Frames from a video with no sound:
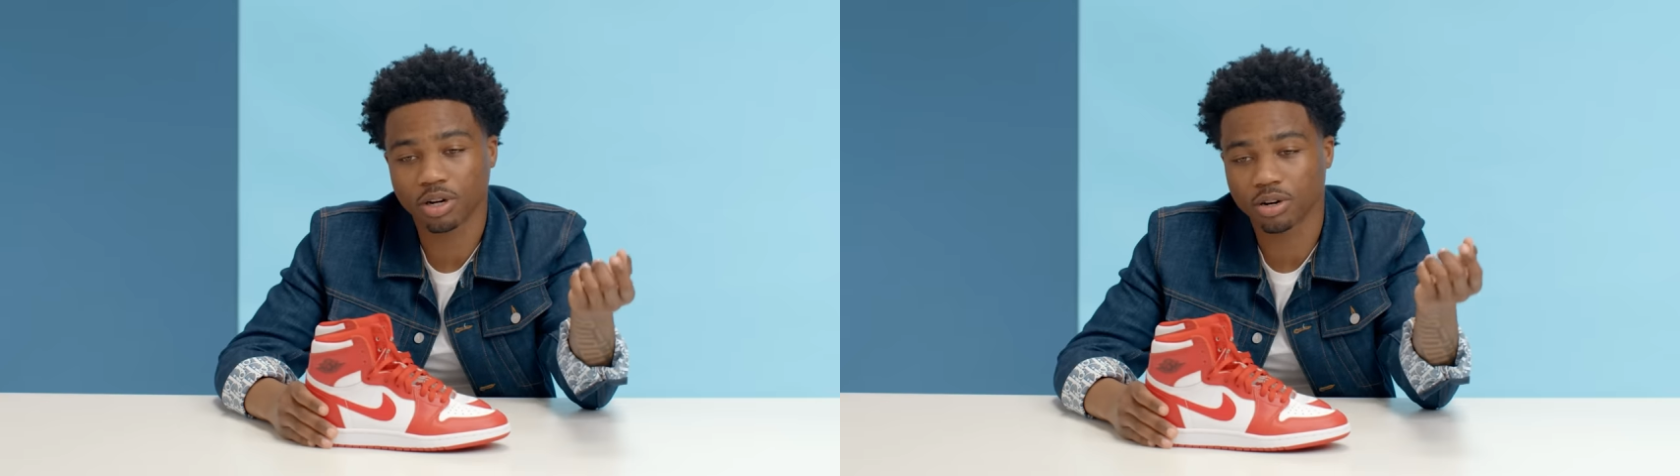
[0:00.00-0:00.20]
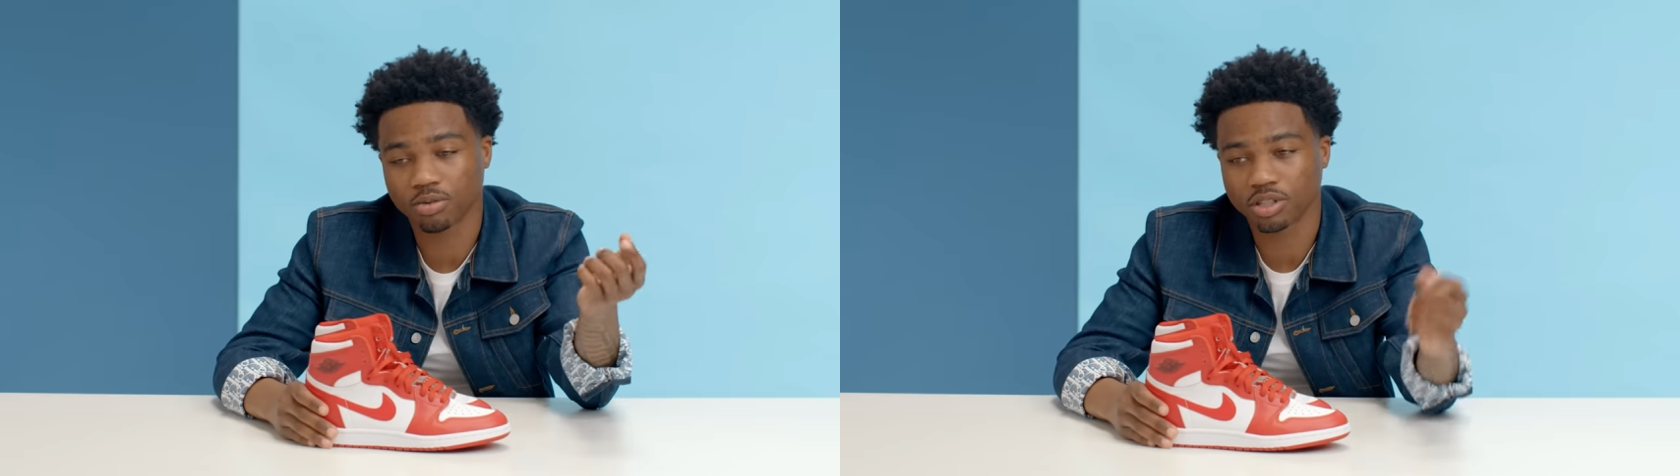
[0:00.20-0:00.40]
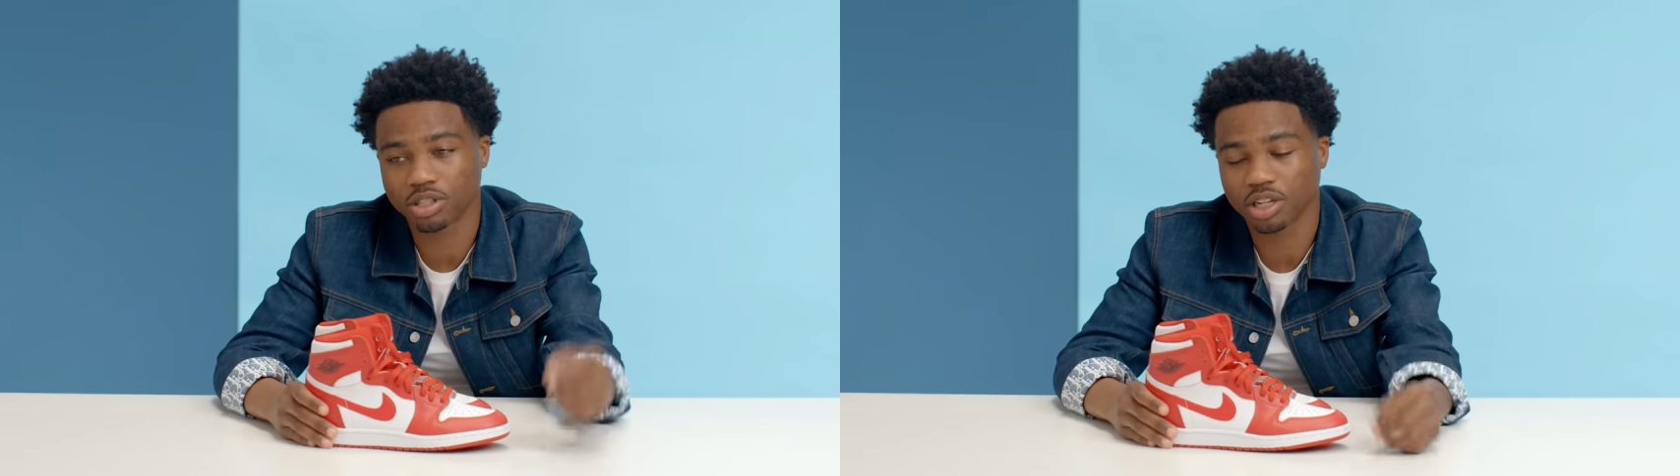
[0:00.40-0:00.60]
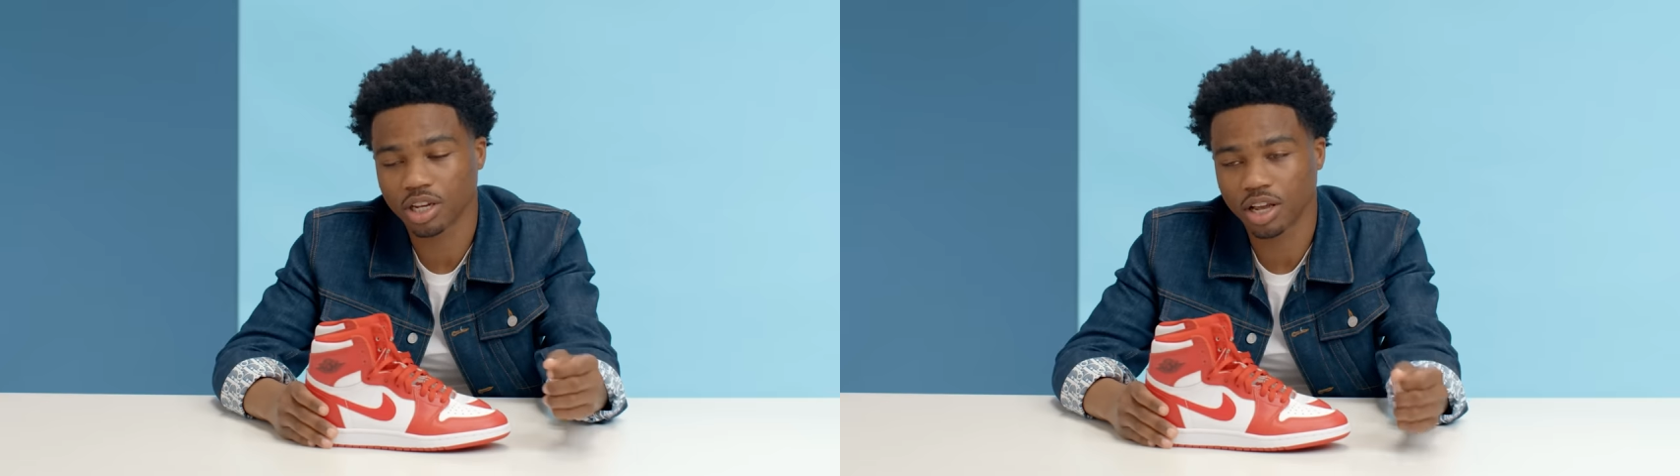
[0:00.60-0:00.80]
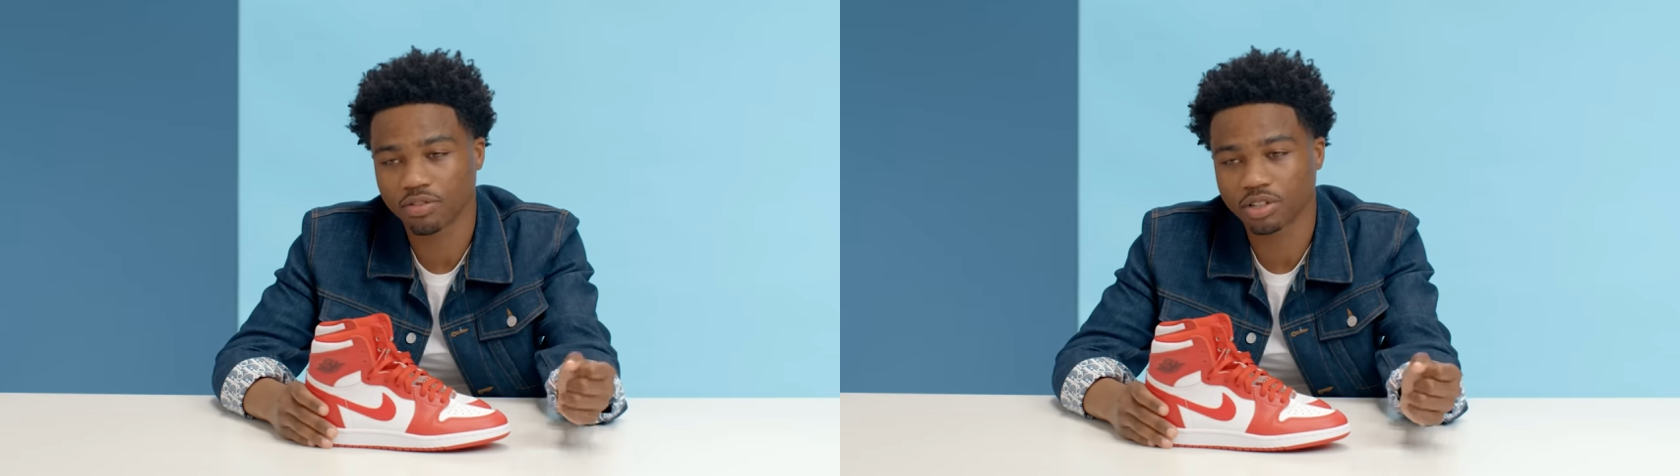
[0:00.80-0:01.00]
period was the
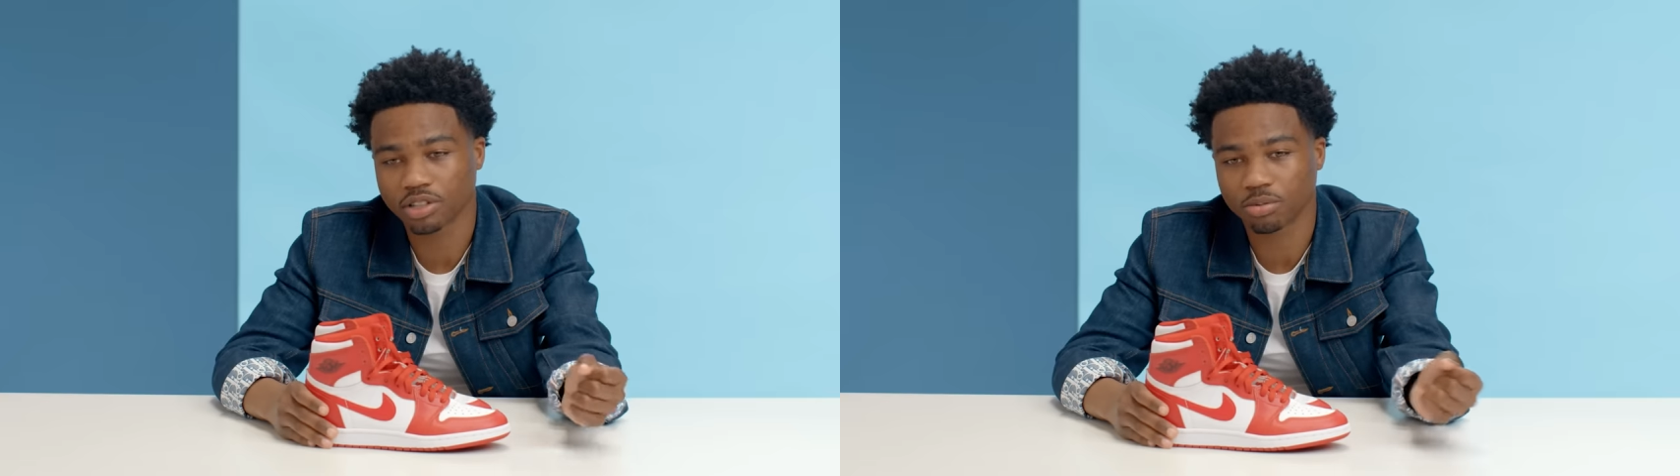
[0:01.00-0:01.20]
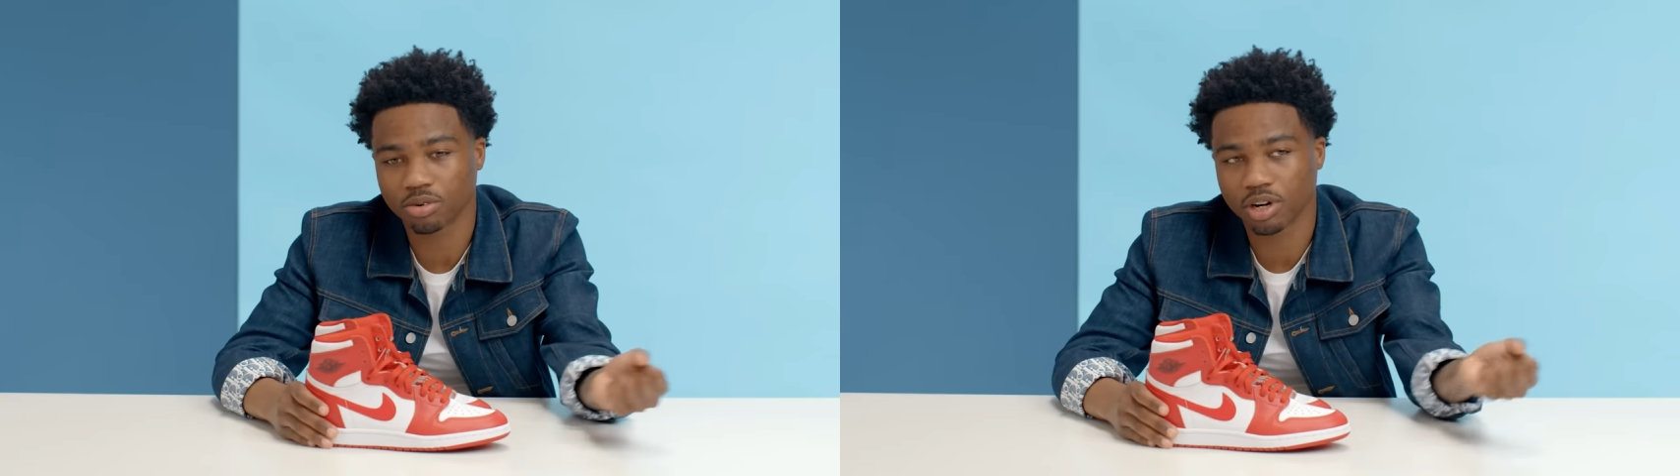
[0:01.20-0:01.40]
elevens, the